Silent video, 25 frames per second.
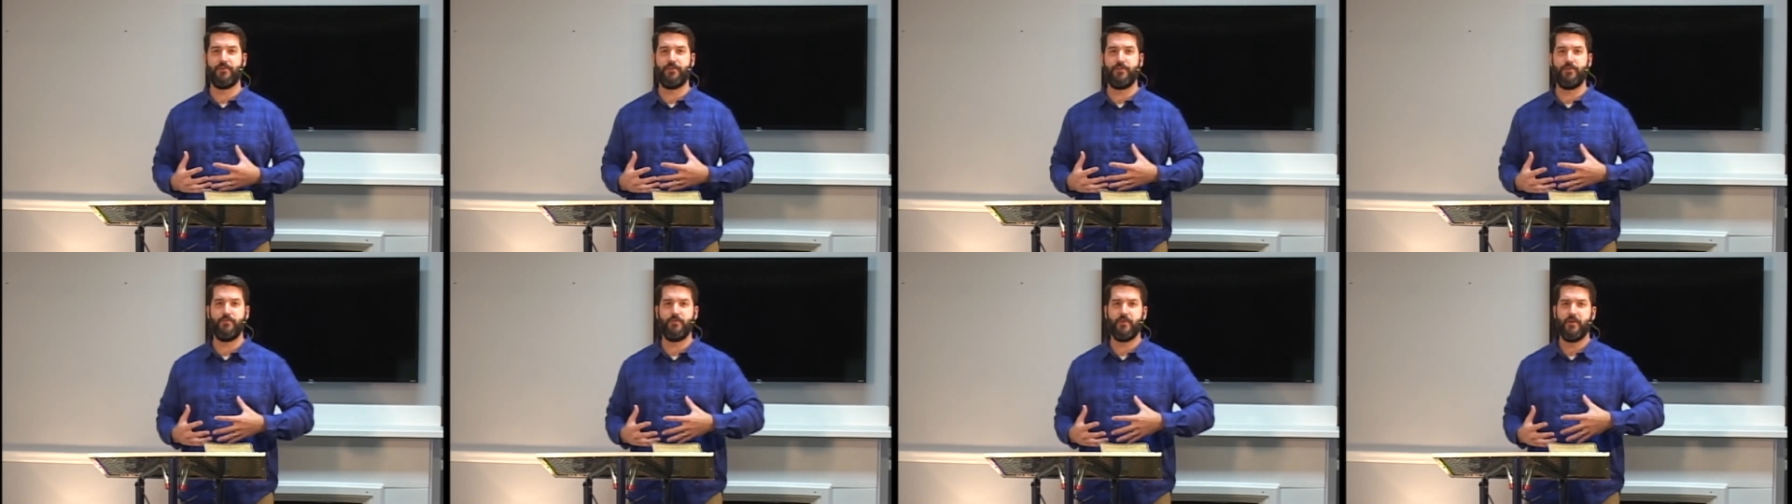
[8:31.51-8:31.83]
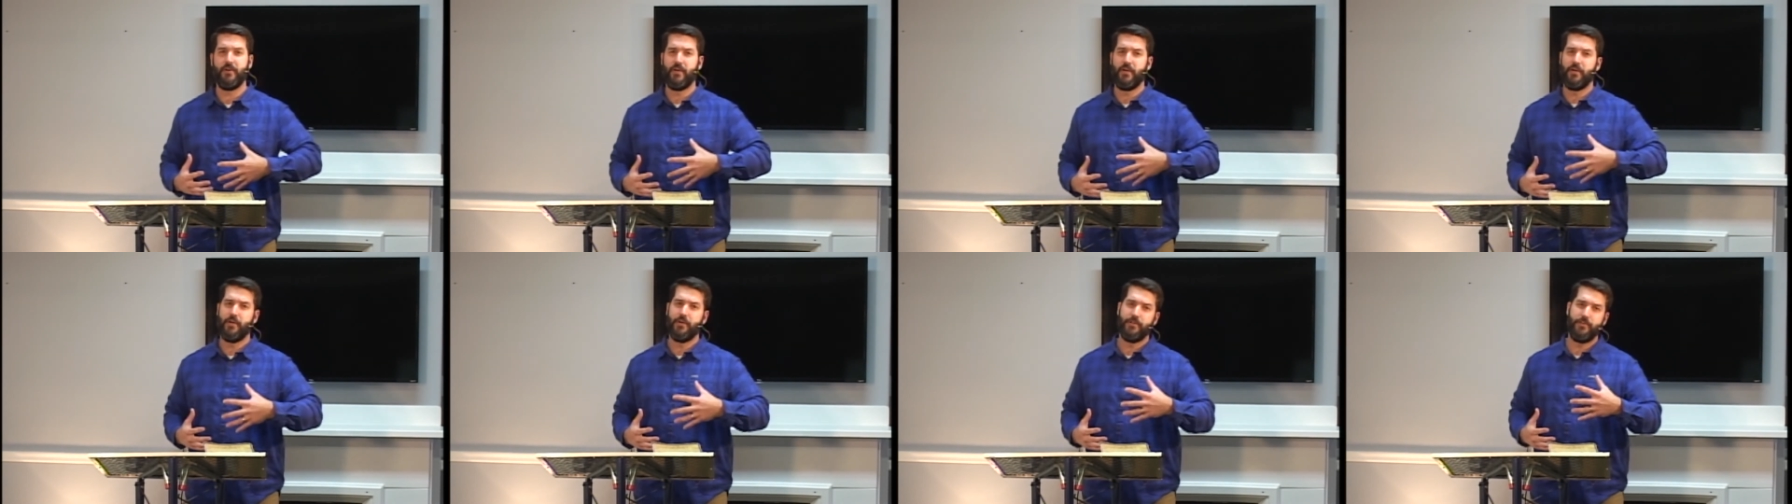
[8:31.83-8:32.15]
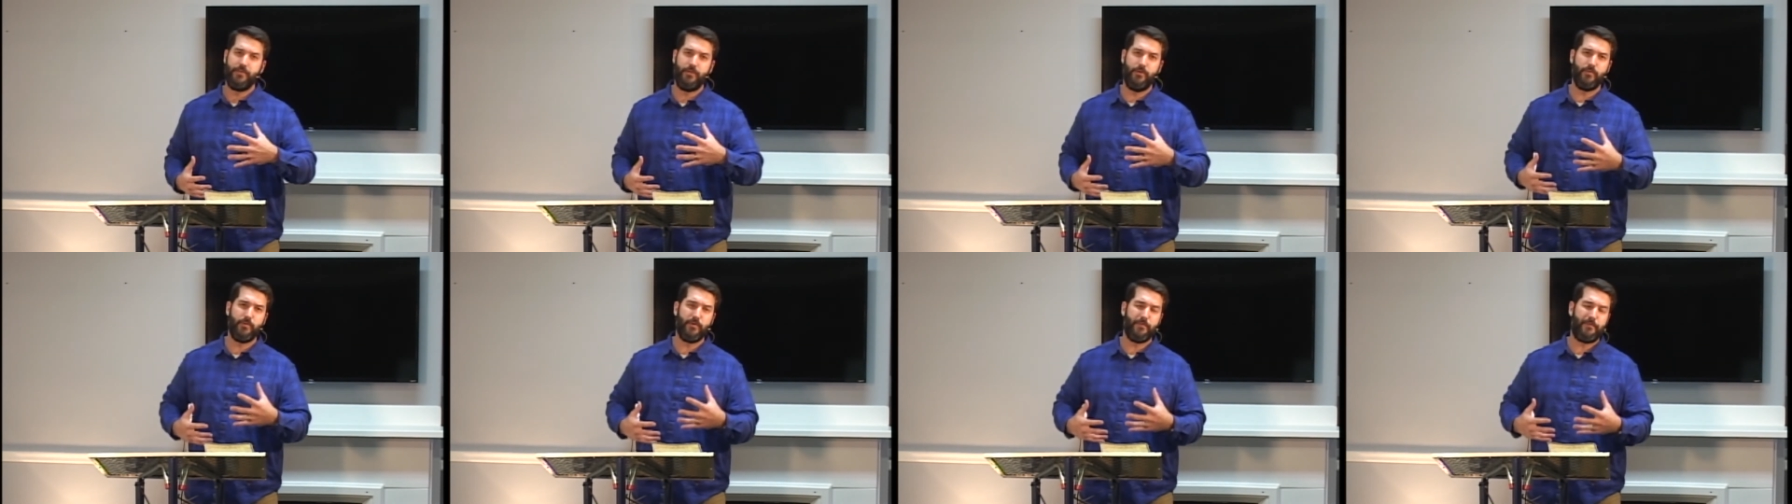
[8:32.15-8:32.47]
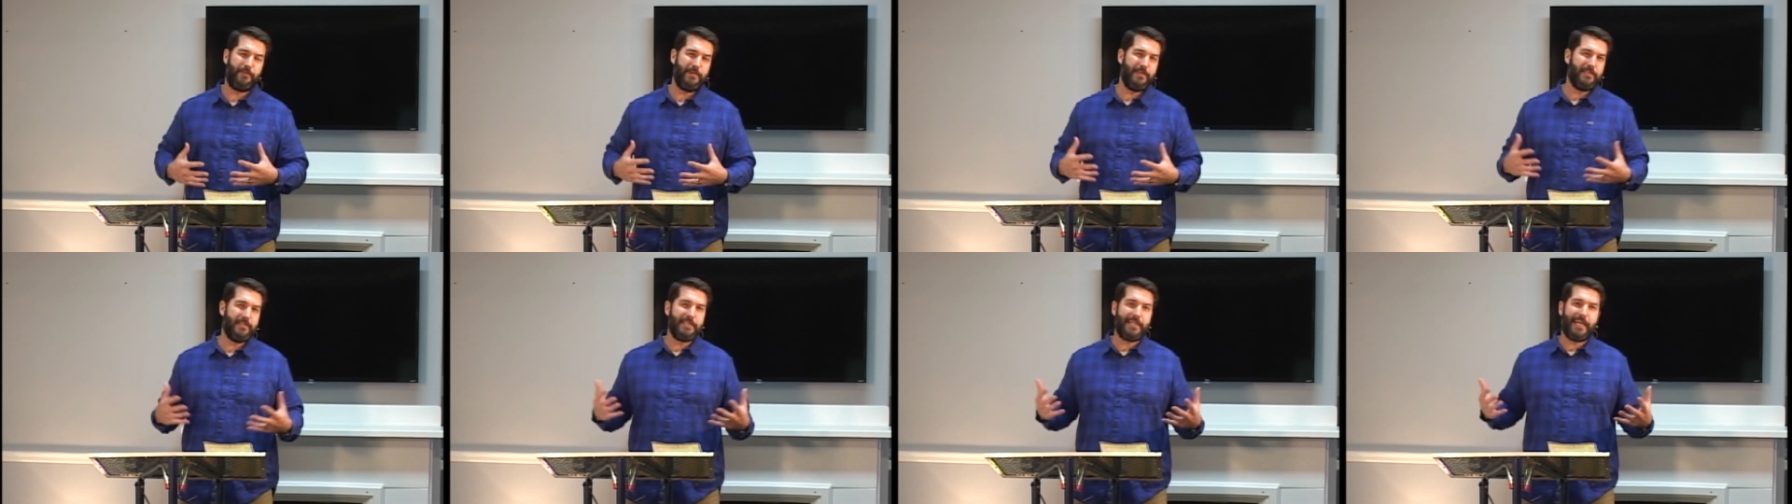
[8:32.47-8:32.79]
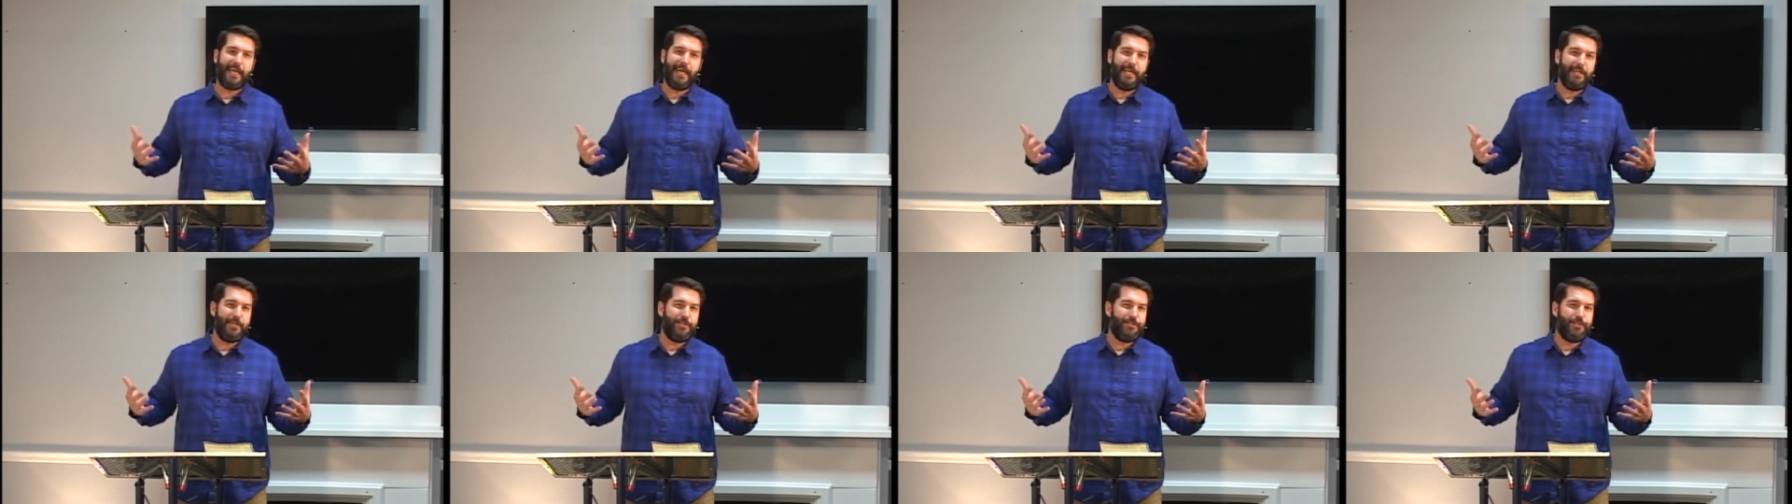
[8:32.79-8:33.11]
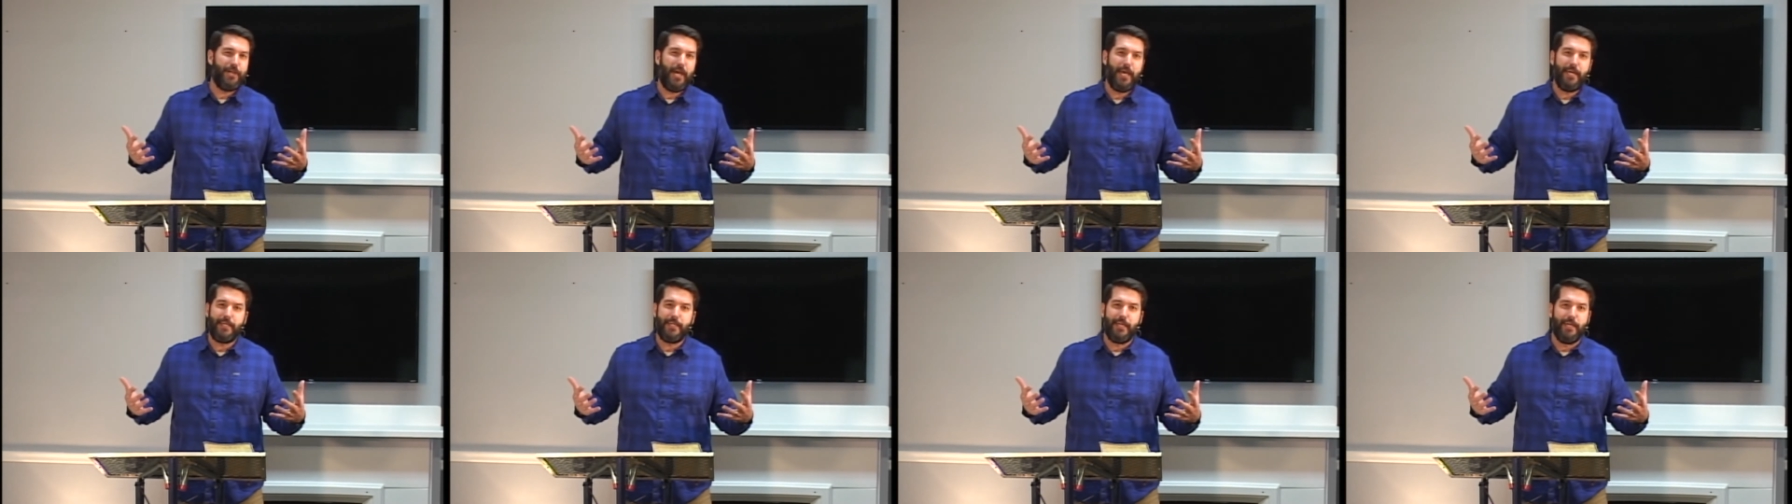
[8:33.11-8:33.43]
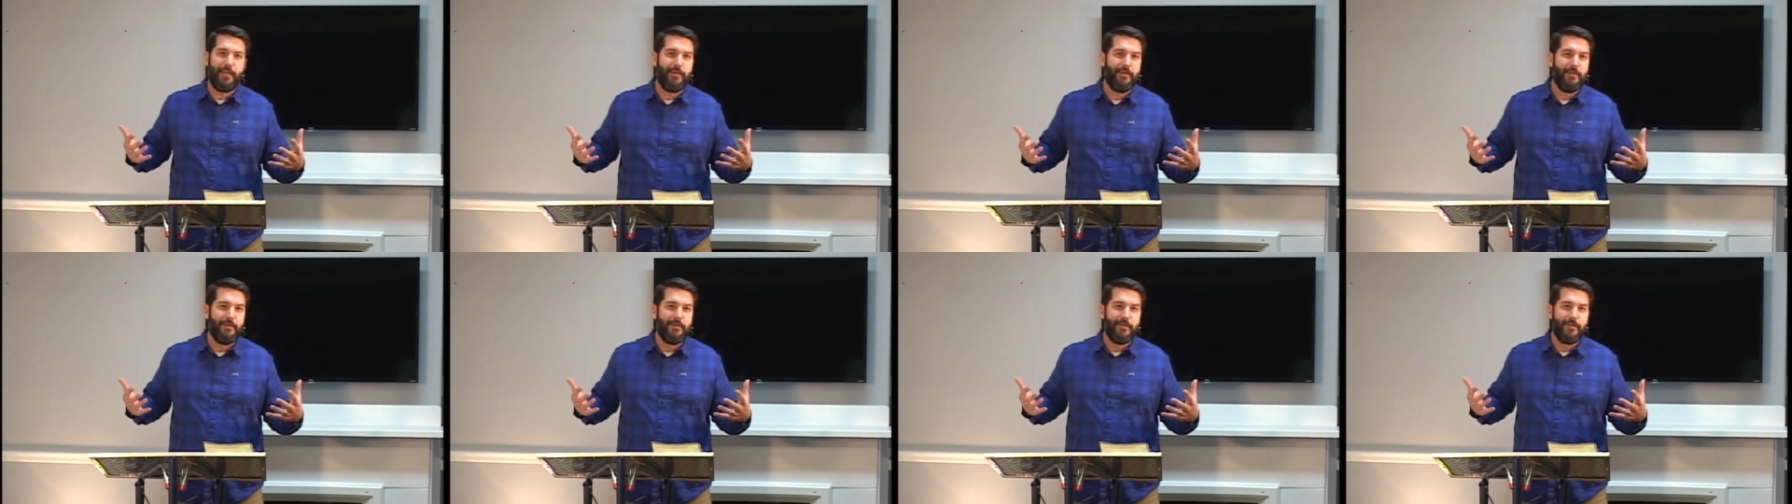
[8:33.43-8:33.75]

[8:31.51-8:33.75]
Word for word: you, you were feeling kind of shaky.